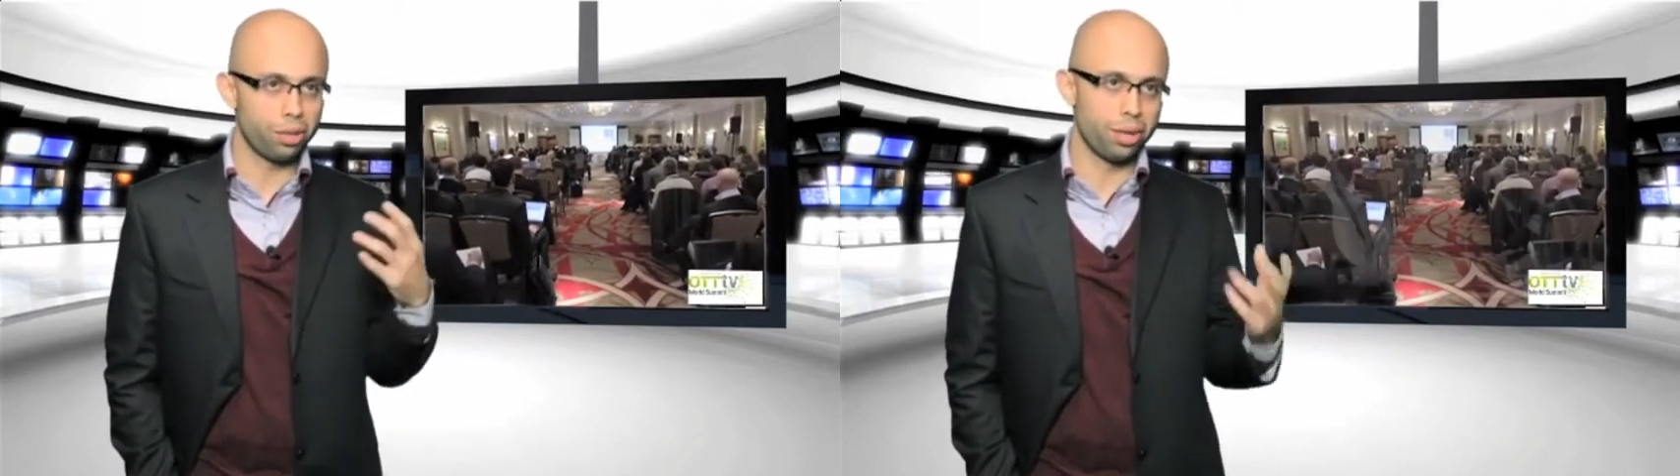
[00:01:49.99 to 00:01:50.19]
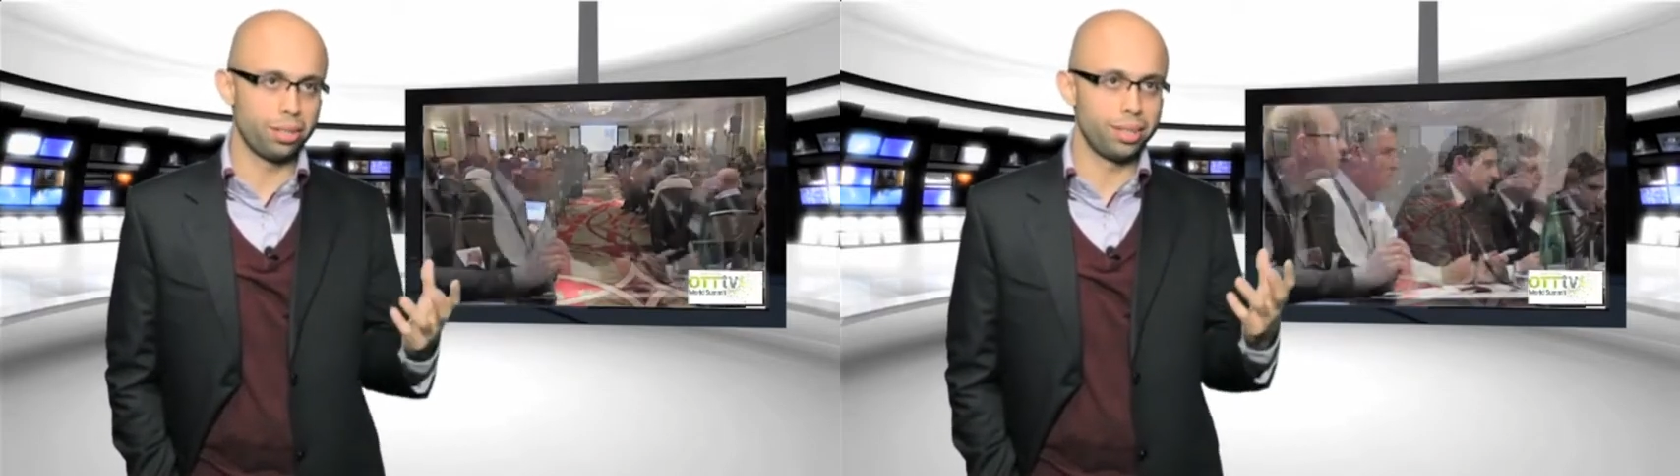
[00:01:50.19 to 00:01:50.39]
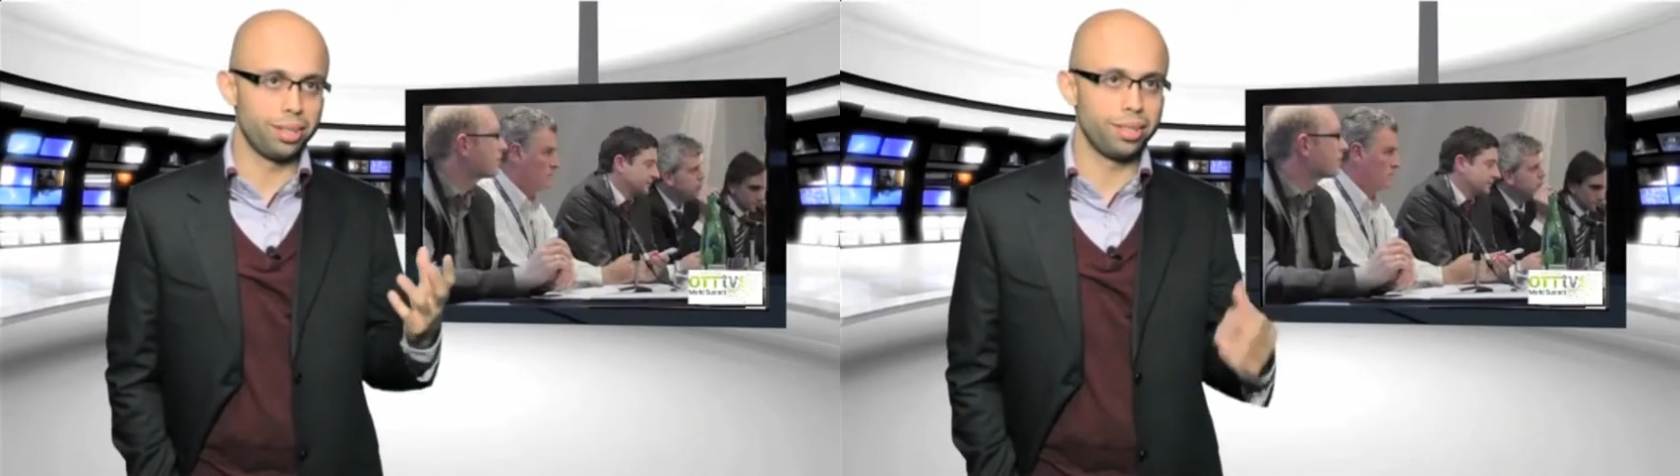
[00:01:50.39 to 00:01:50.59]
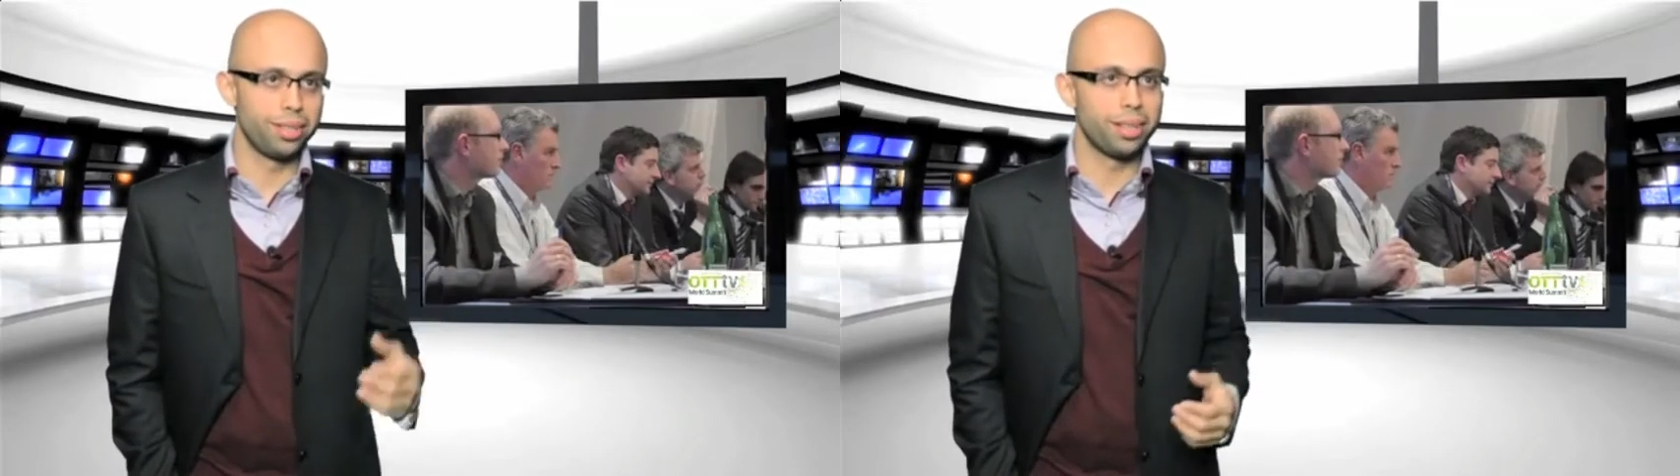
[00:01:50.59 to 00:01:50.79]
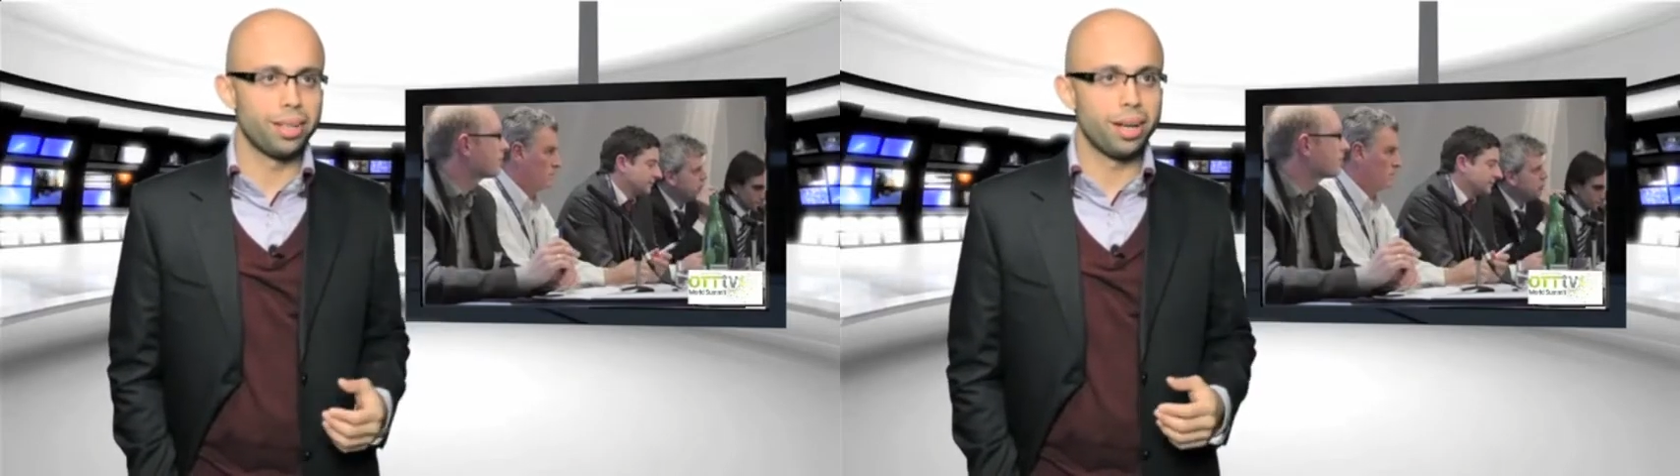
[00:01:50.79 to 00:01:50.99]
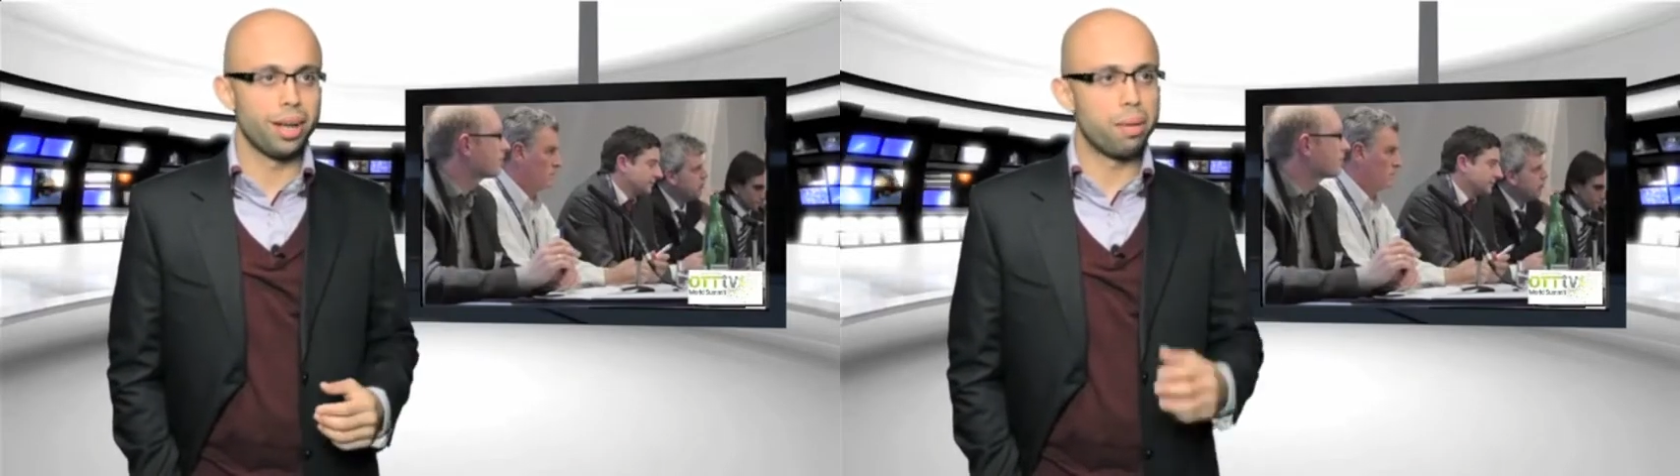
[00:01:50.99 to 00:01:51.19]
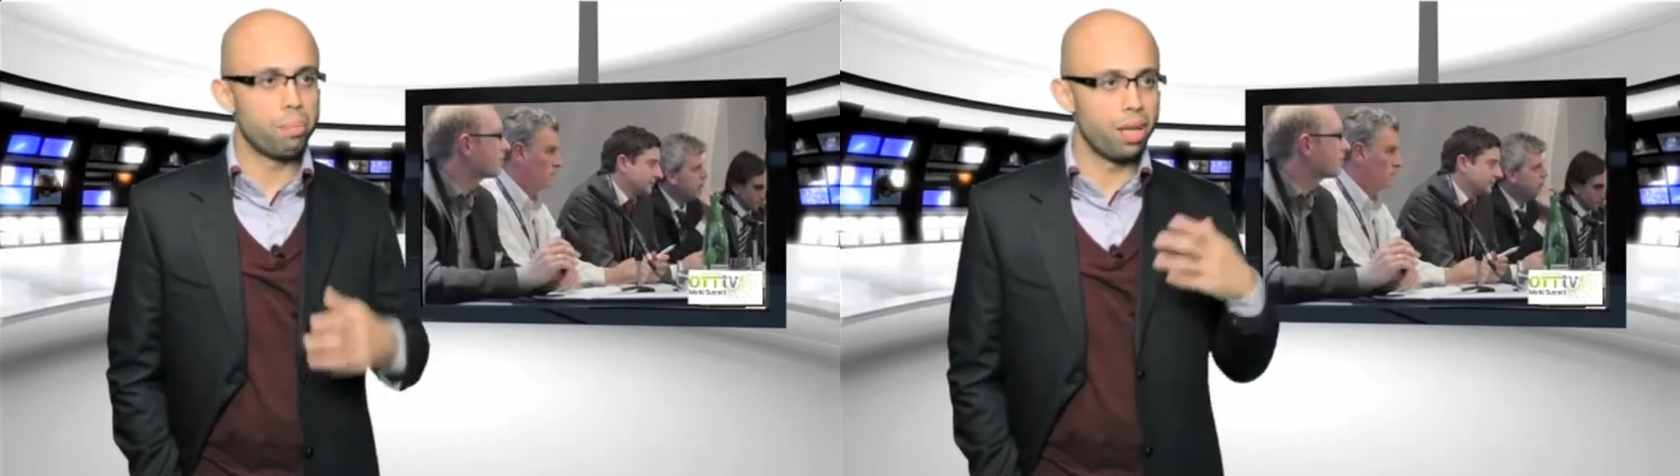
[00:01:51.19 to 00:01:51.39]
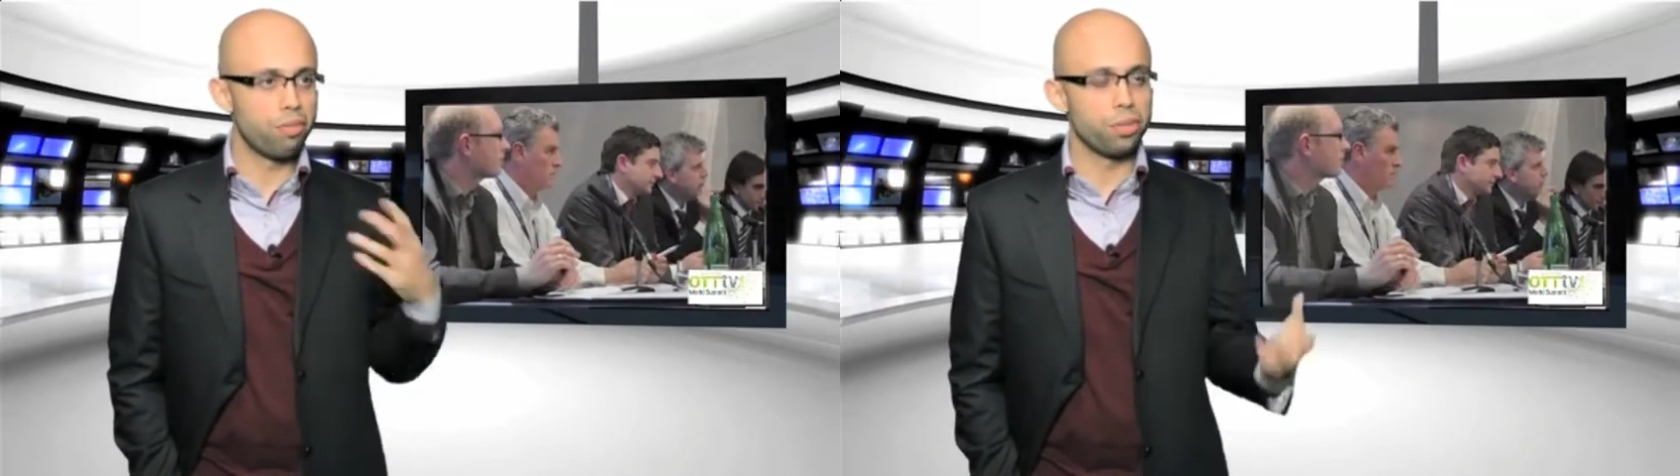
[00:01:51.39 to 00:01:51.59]
content and
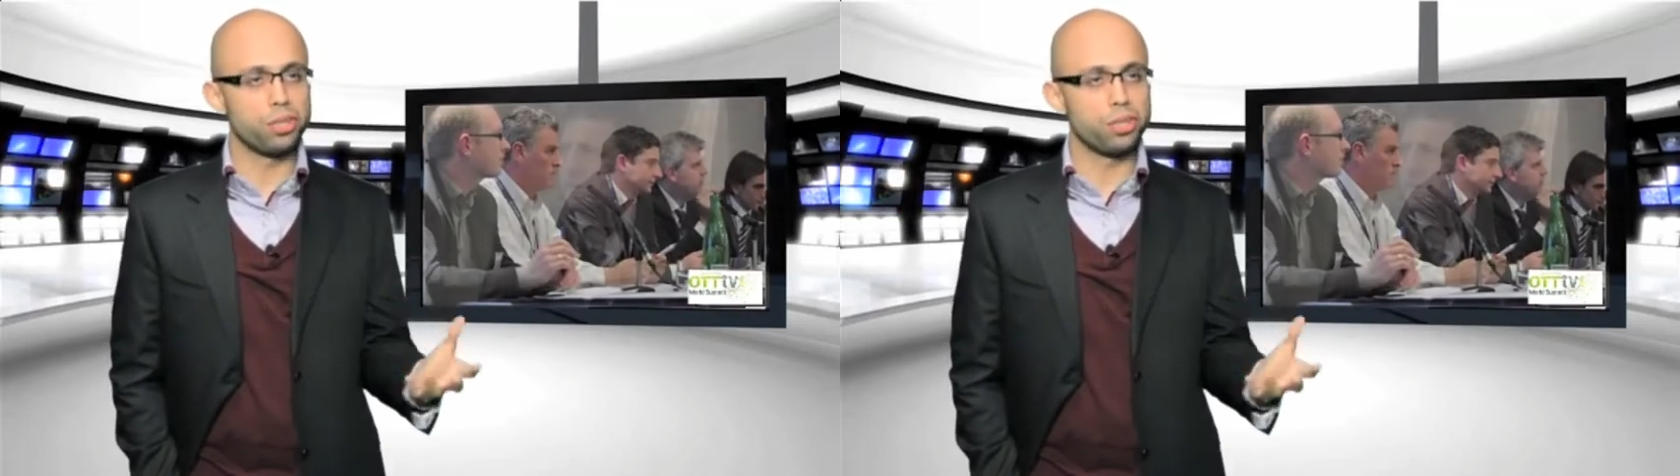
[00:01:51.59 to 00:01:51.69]
pay for the